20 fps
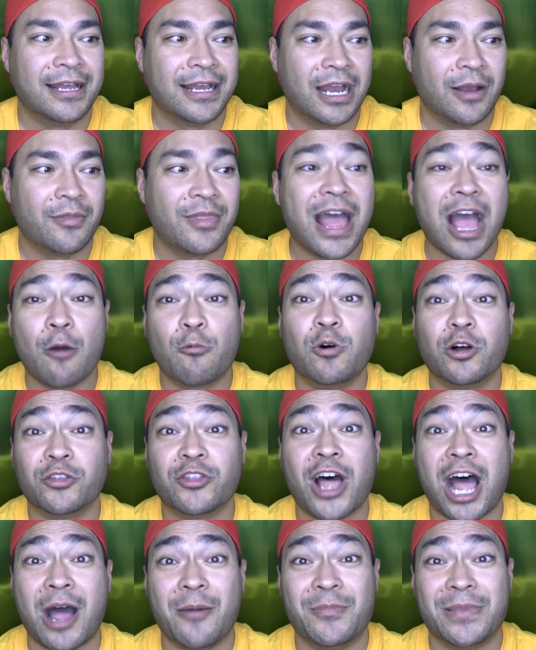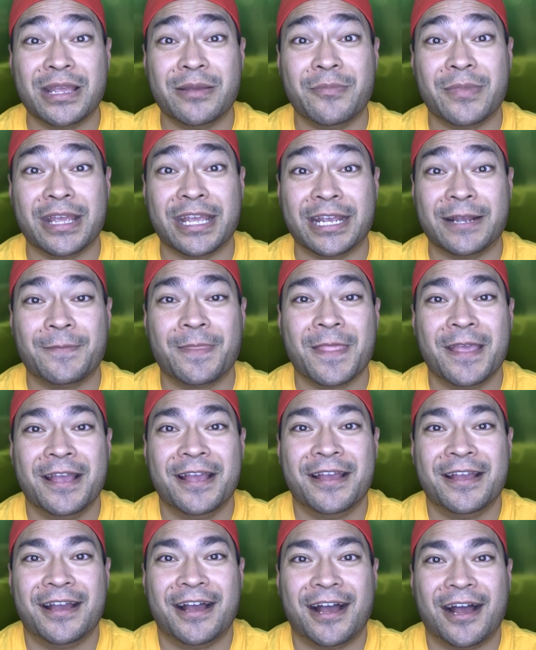That will not be me.
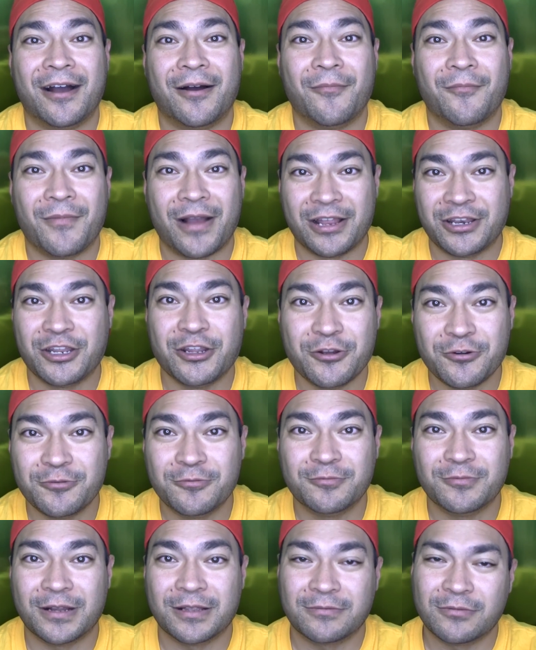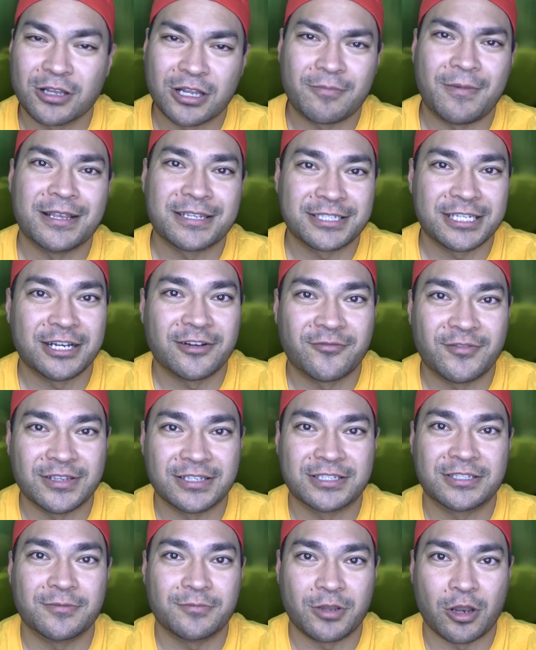I do look at myself
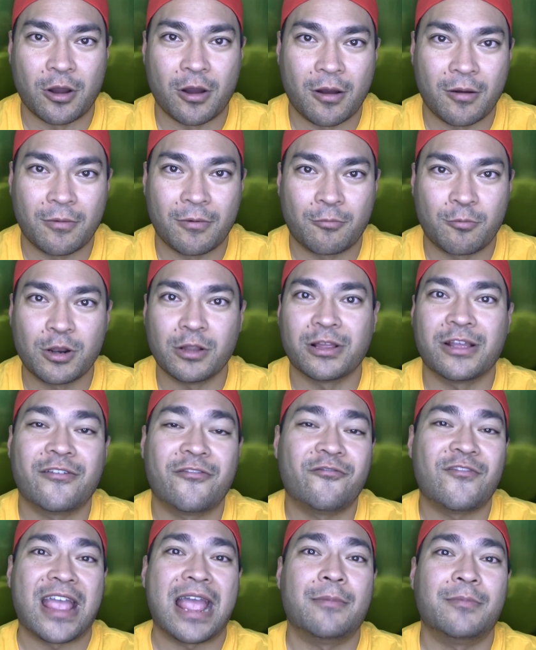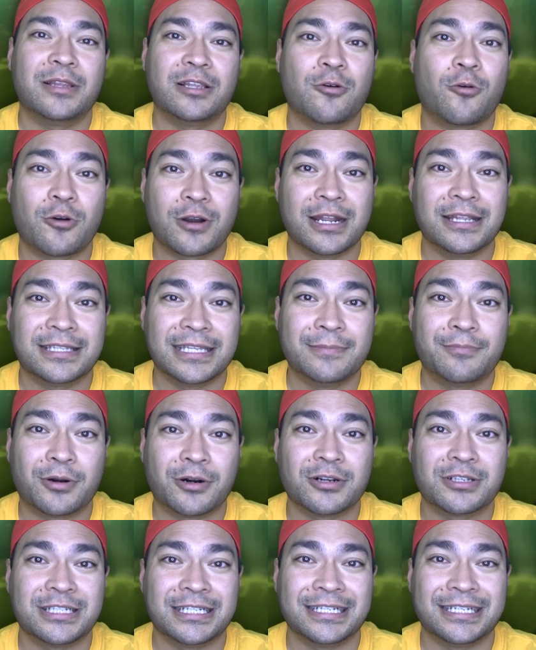as a really family-oriented
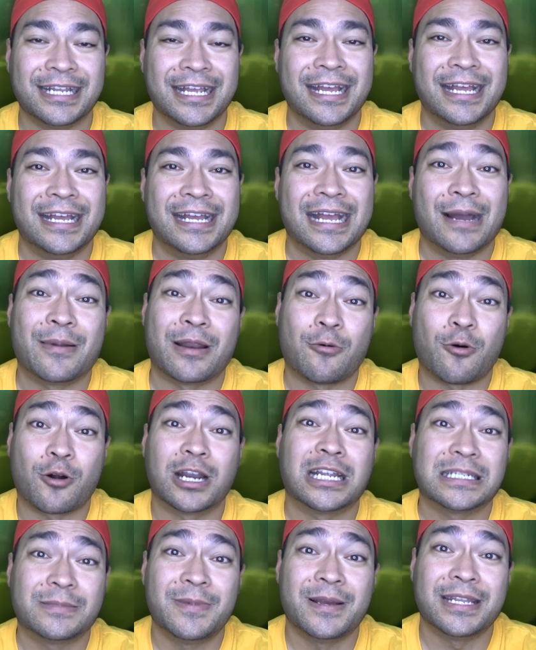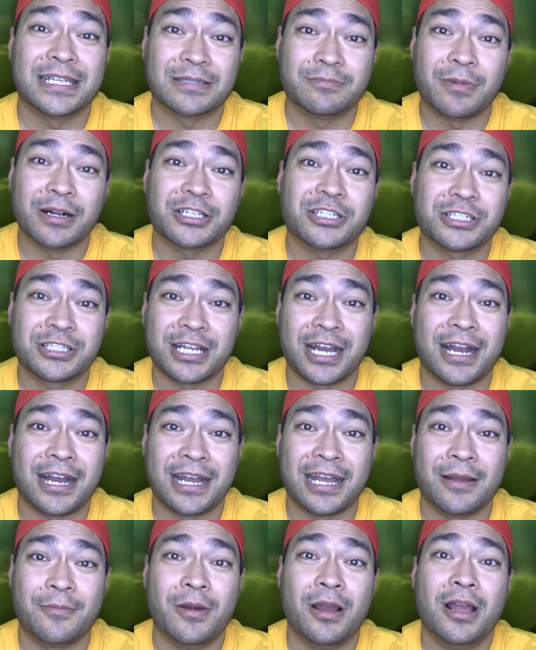person, and I want to spend as much
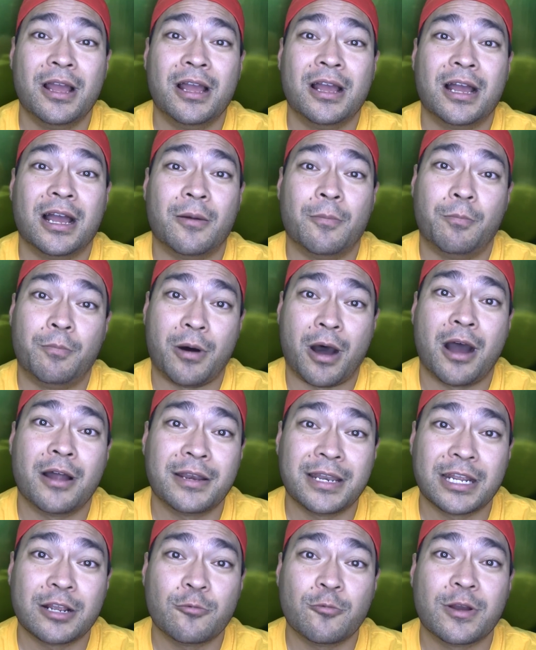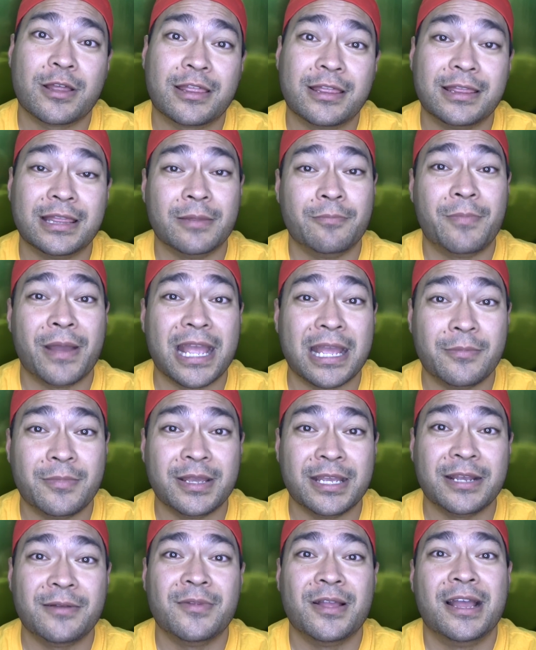time bonding with the
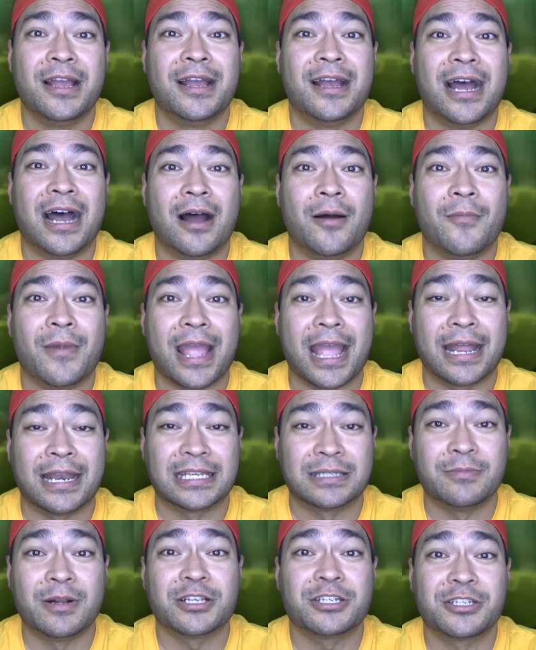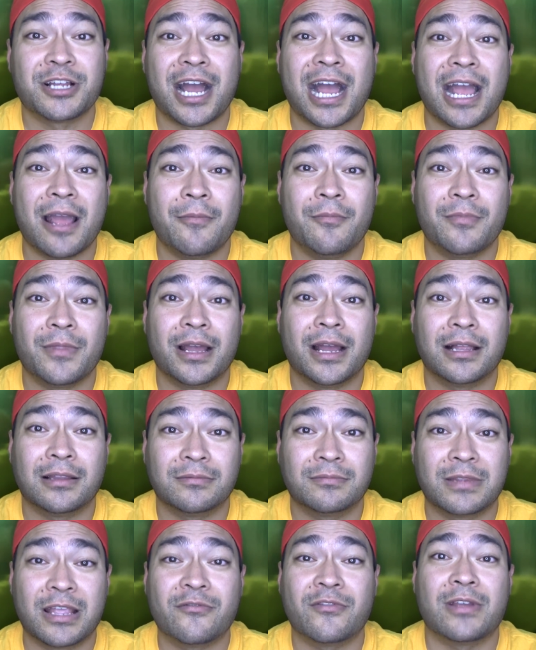baby and as much time
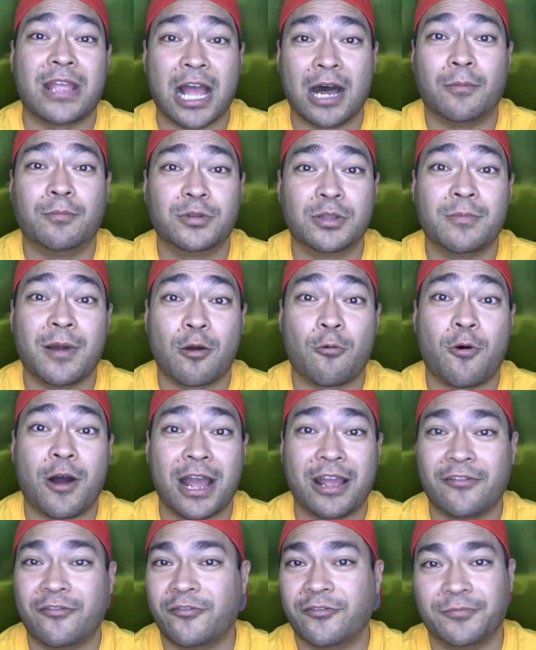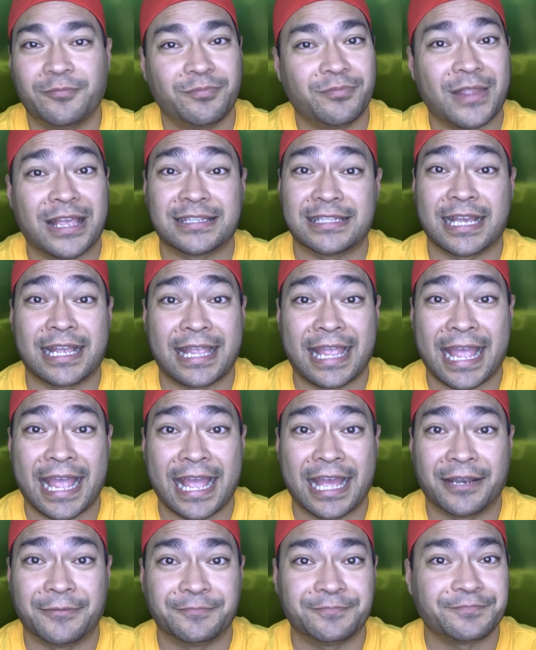giving help to my wife as I
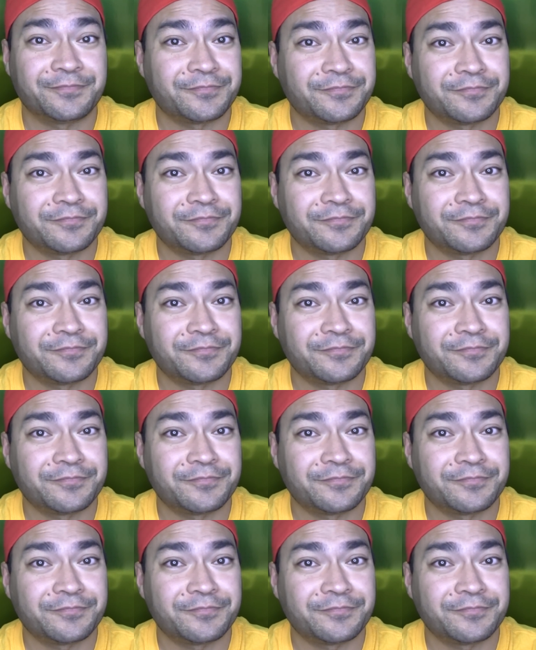can